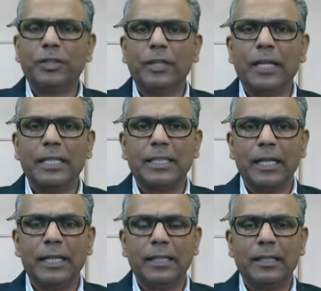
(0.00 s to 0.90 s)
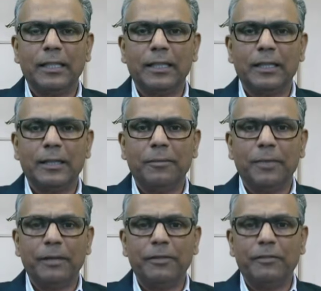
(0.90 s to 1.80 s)
on that side uh,
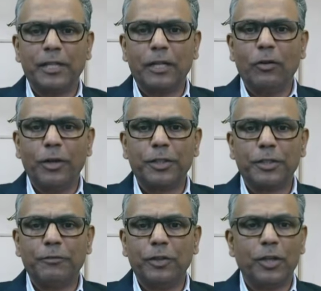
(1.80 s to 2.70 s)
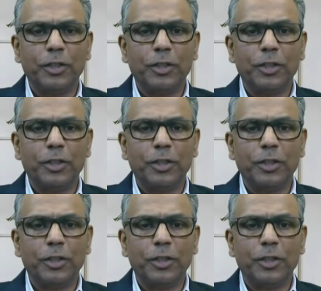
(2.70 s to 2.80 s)
if, if you take a longer term view,